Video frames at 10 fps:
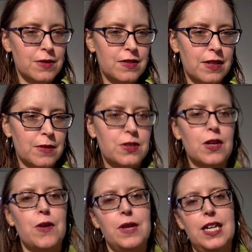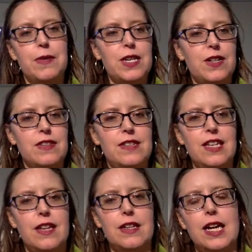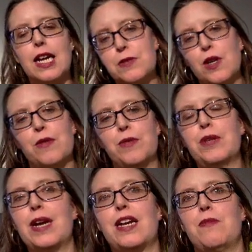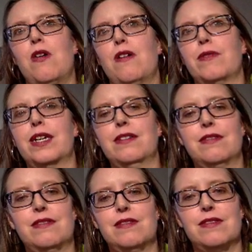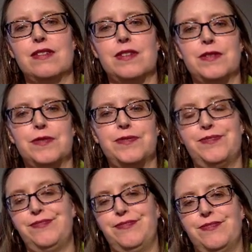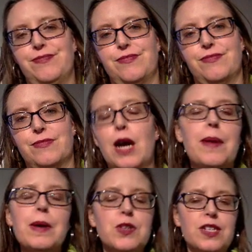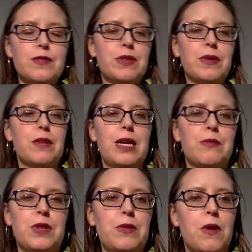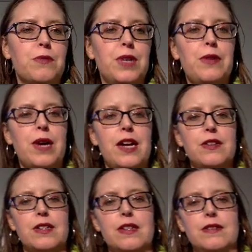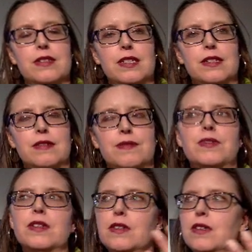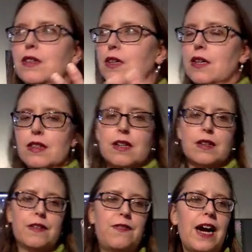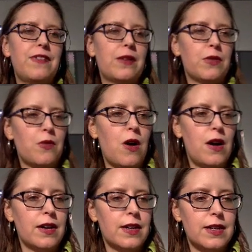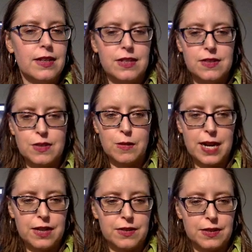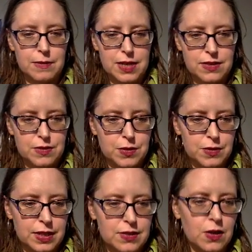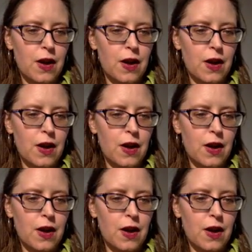see, so anyway, you can see that, it, so it reran them all, right? So, I'm, I'm sorry, I didn't reran them, I re, reran the, the, The, the five that were wrong. And let's just go back and look at the message real quick. So